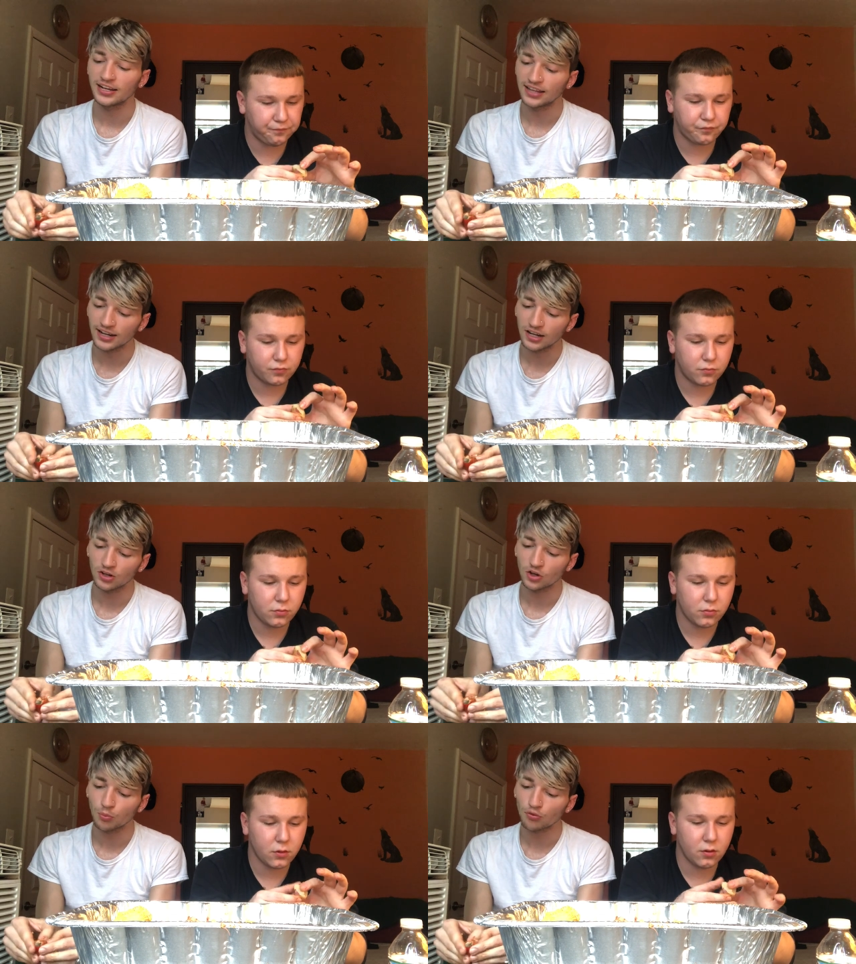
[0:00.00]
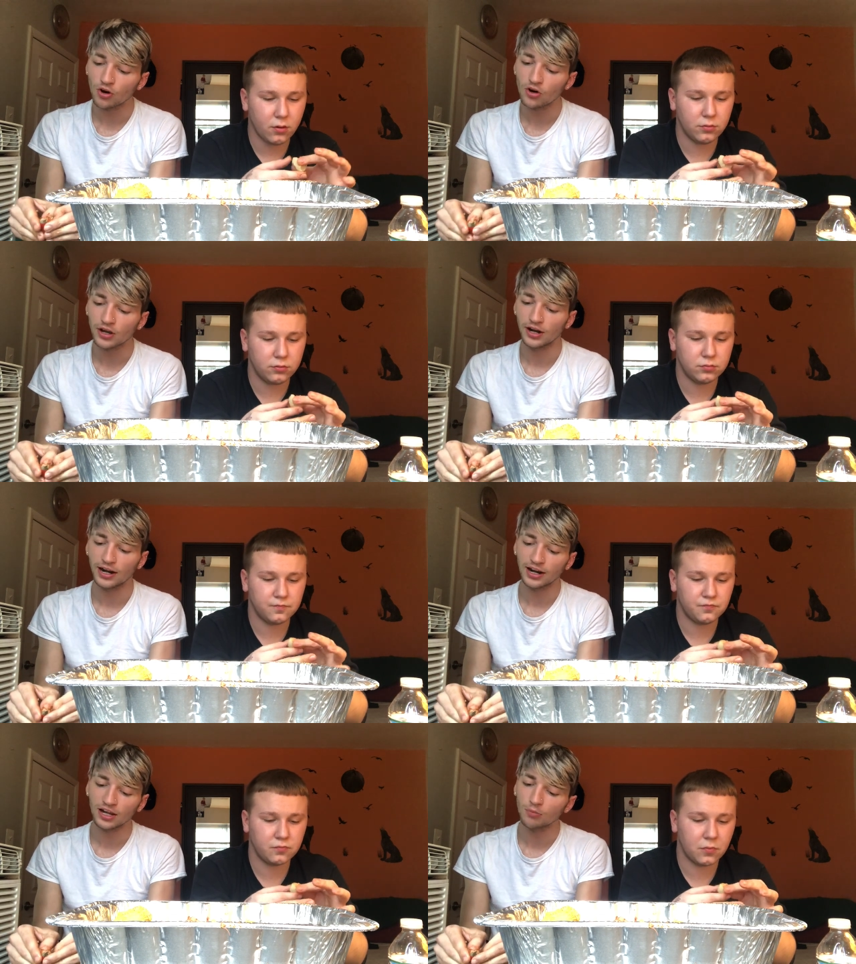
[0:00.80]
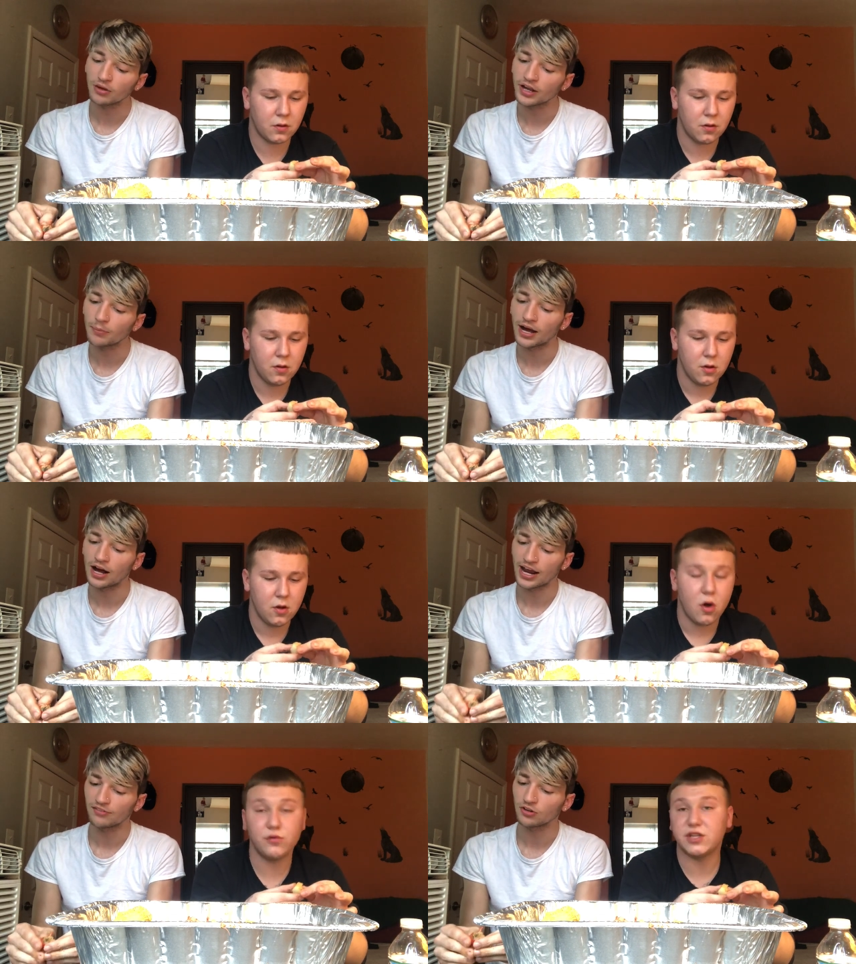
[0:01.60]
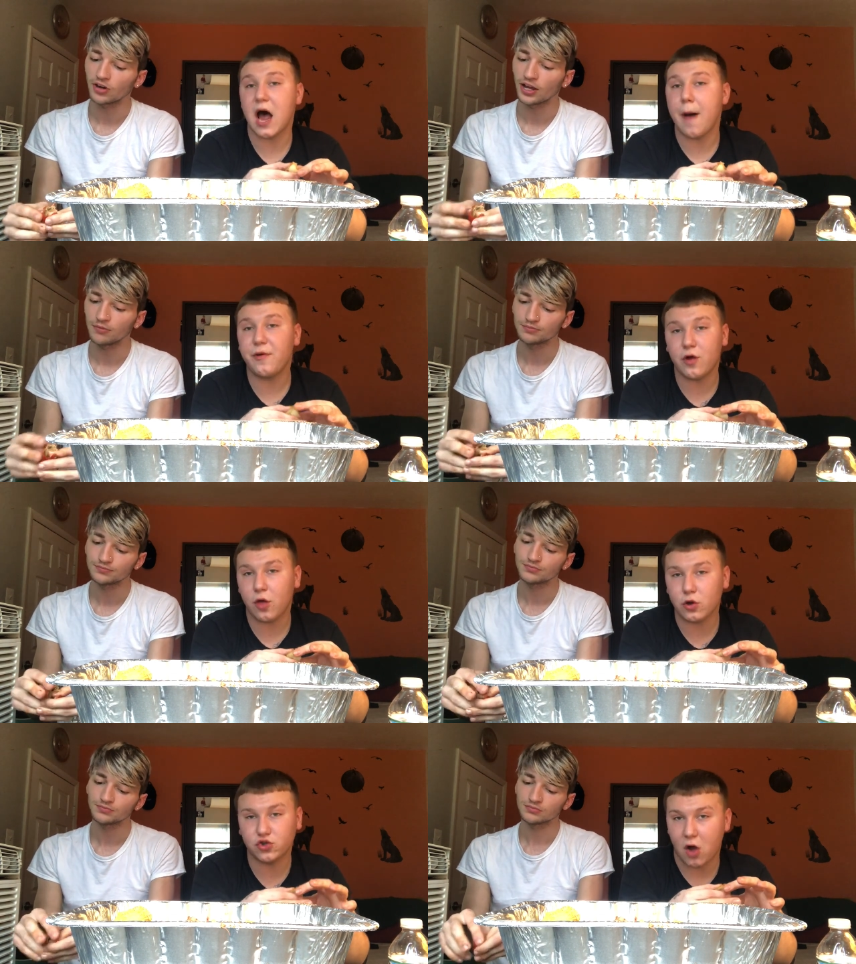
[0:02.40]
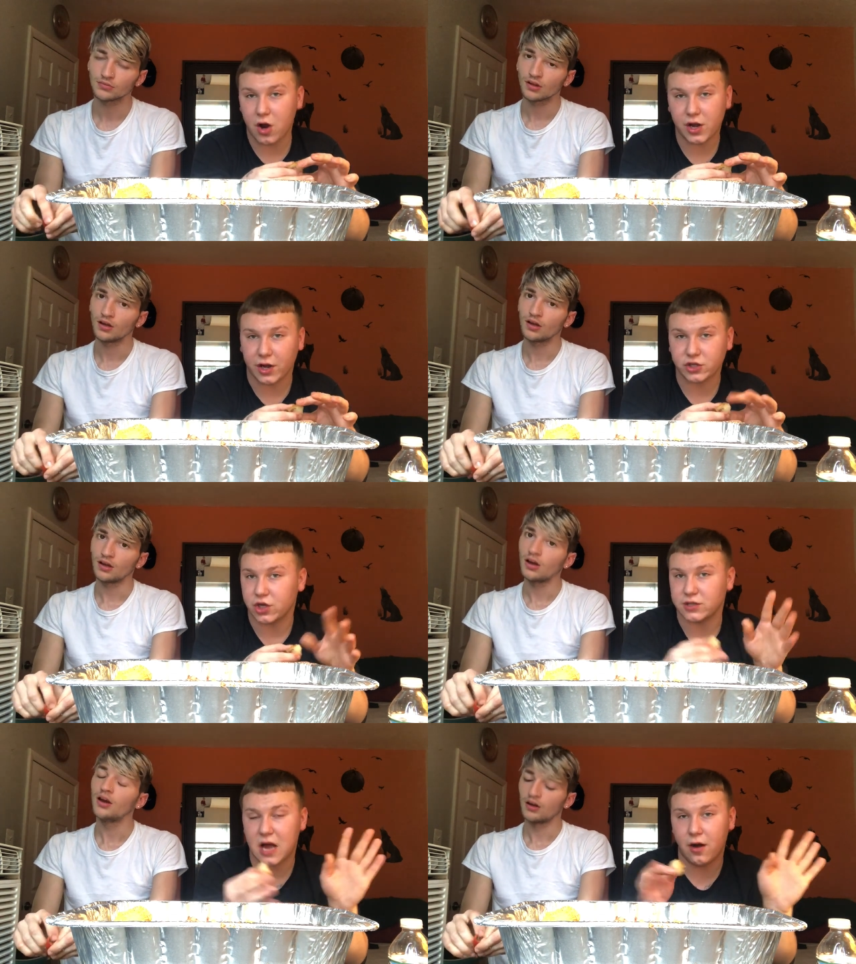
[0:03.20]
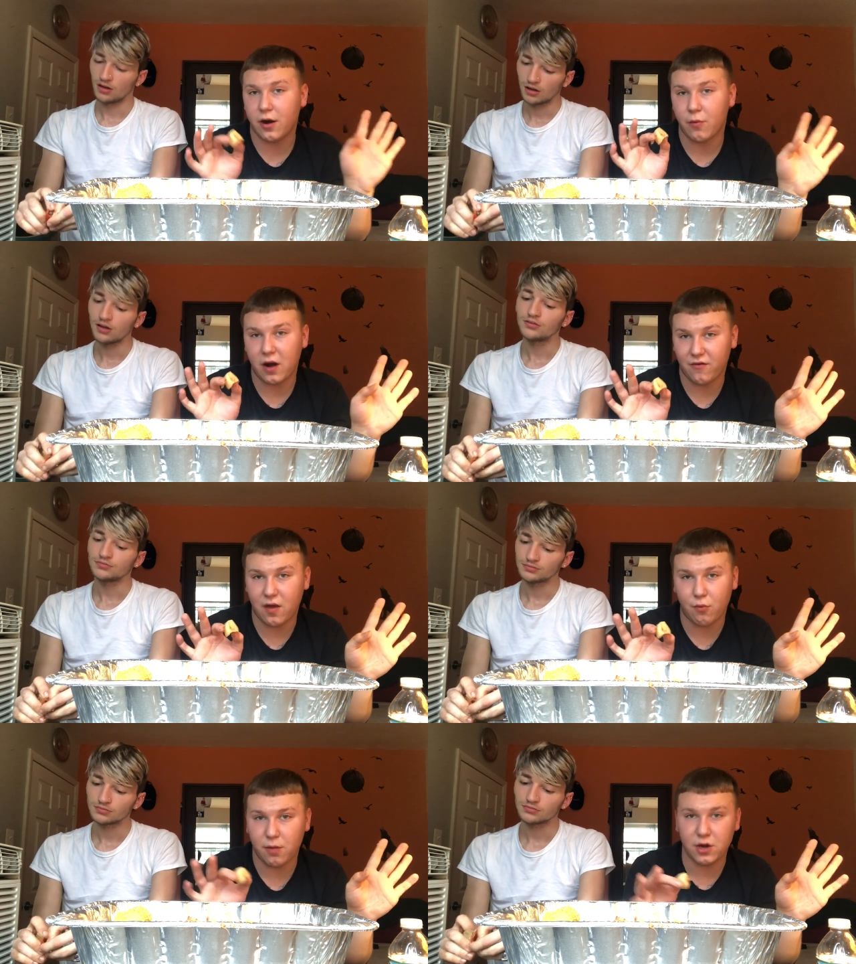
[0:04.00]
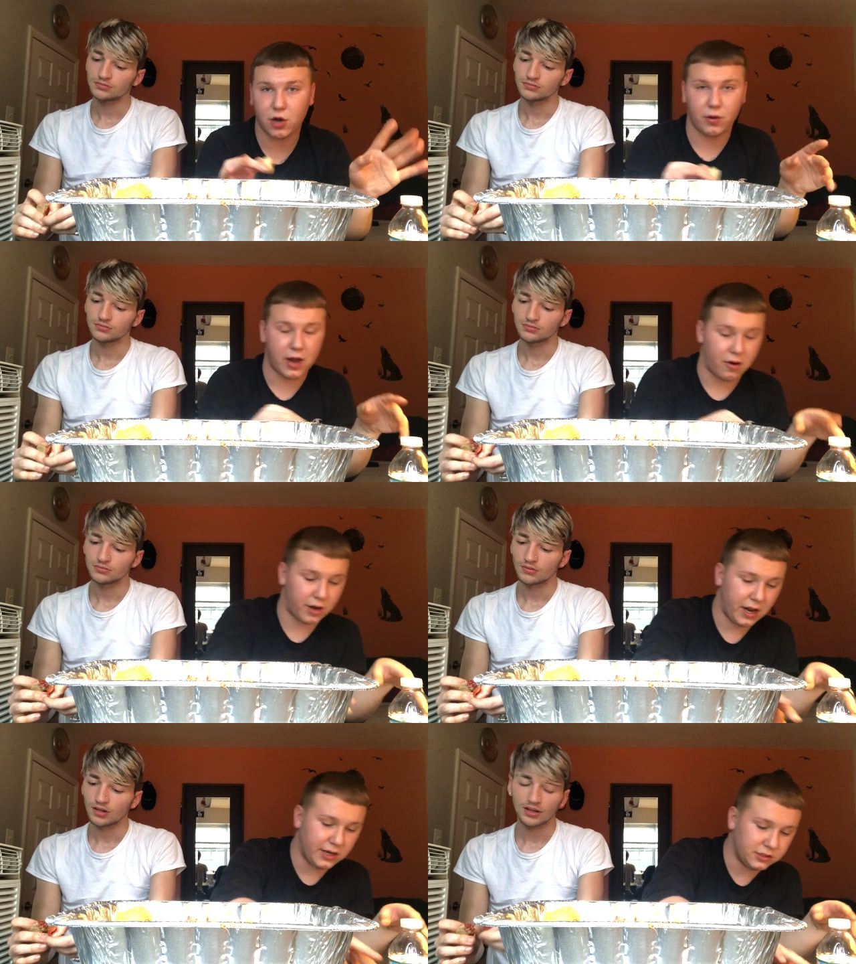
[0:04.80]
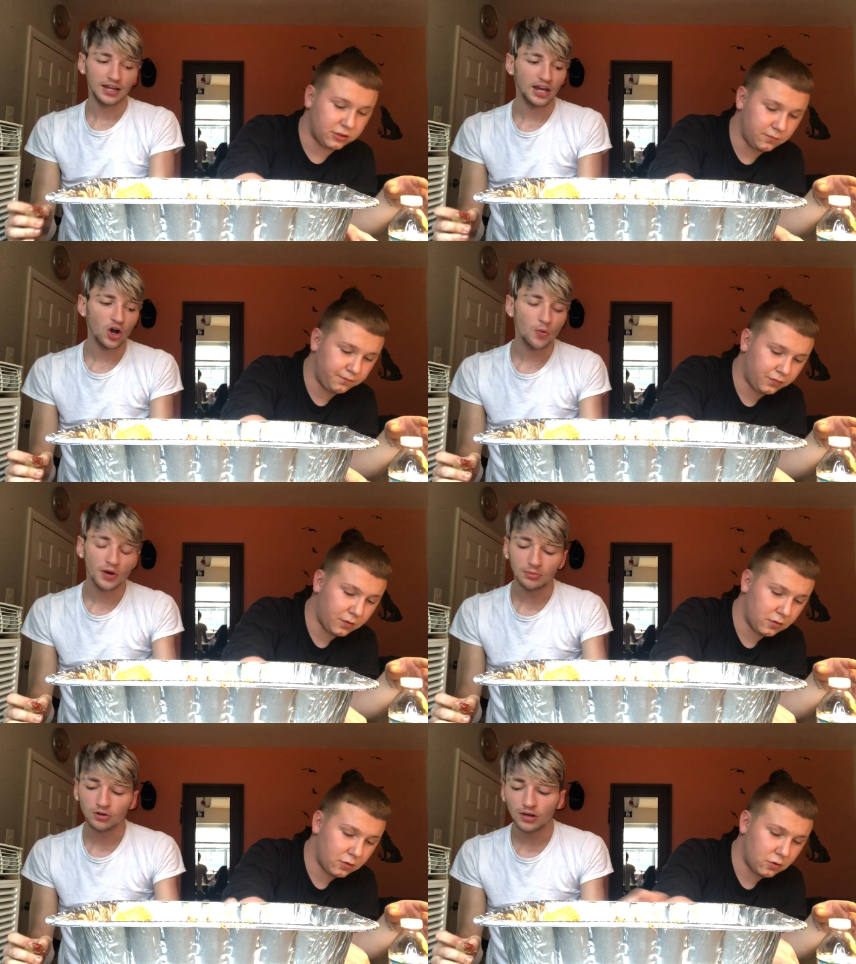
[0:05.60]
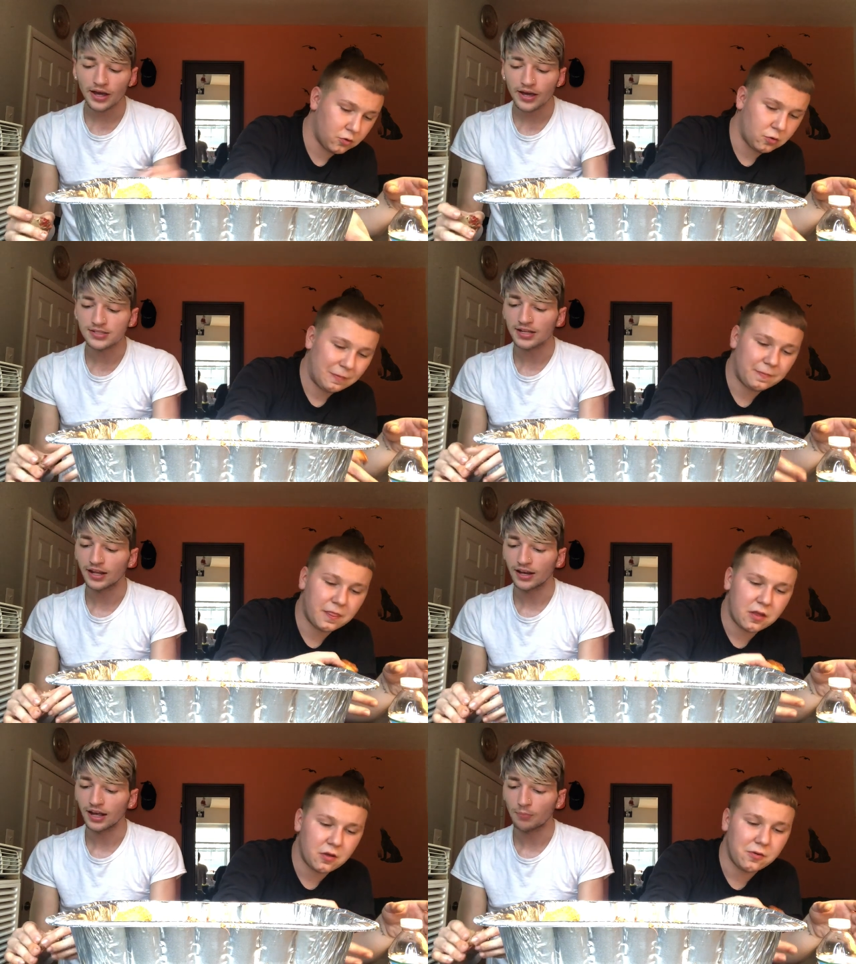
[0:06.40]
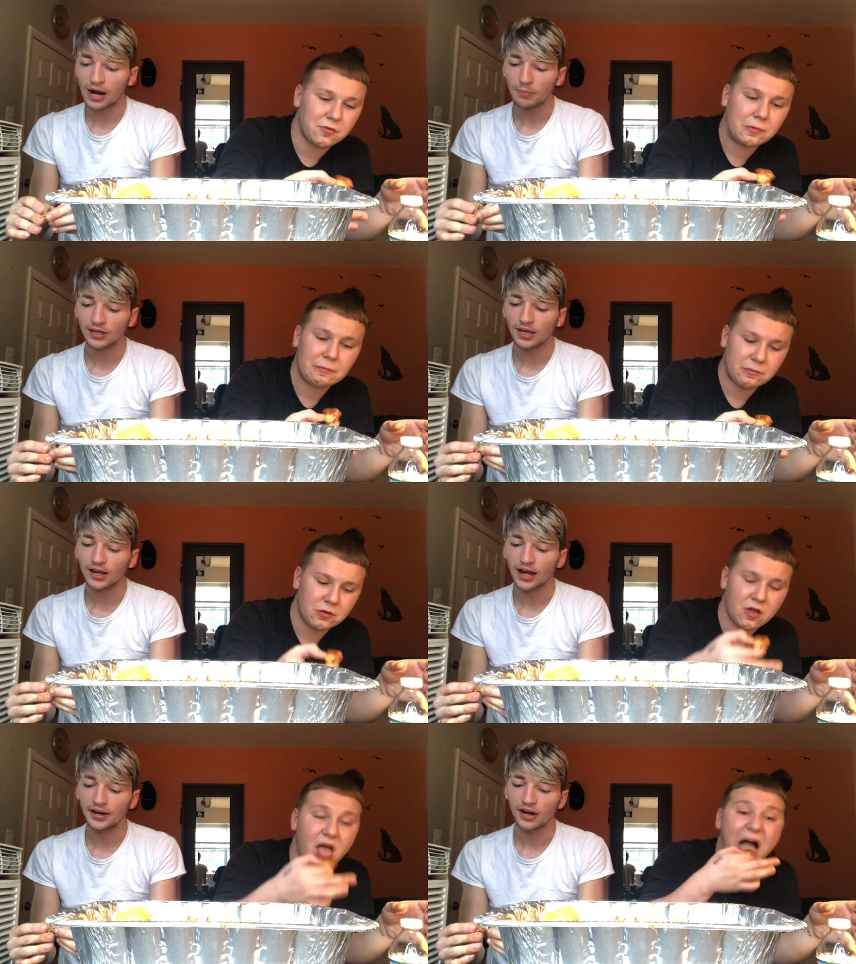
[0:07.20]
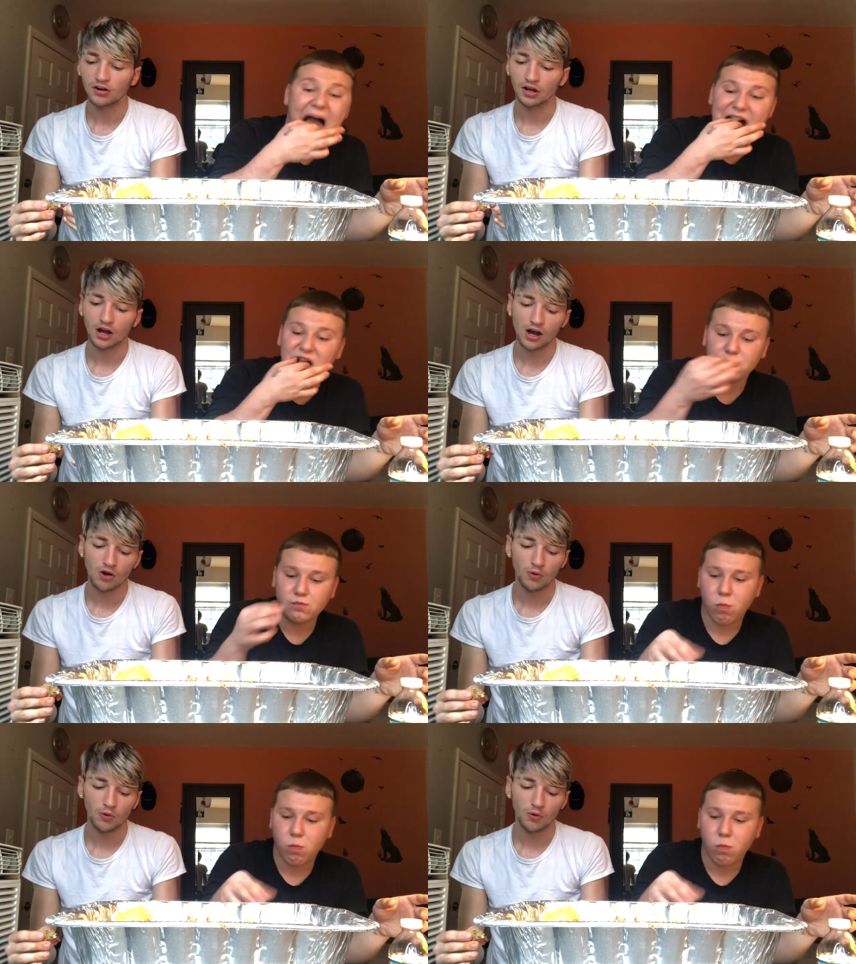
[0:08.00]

Speaker 1: then they, they're broke, and then they complain about it. On top
Speaker 2: of their little drug addictions, I don't know, whatever they want to be doing nowadays.
Speaker 1: Then they open up their legs, and then they pop a kid out, and now they're like, oh,